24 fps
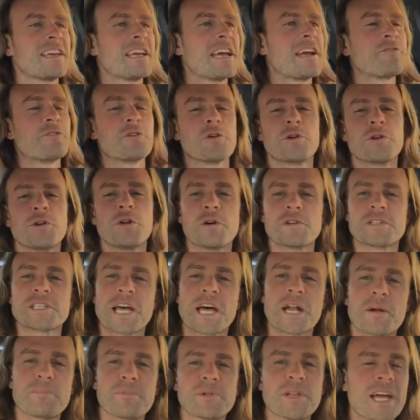Everyone knows
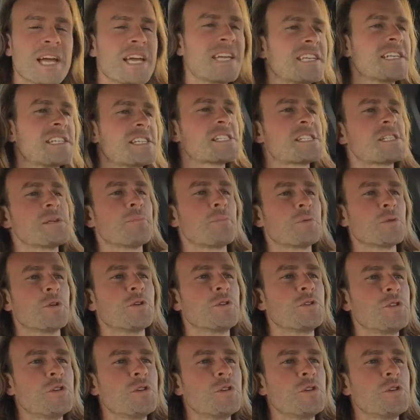how to play it and it's simple to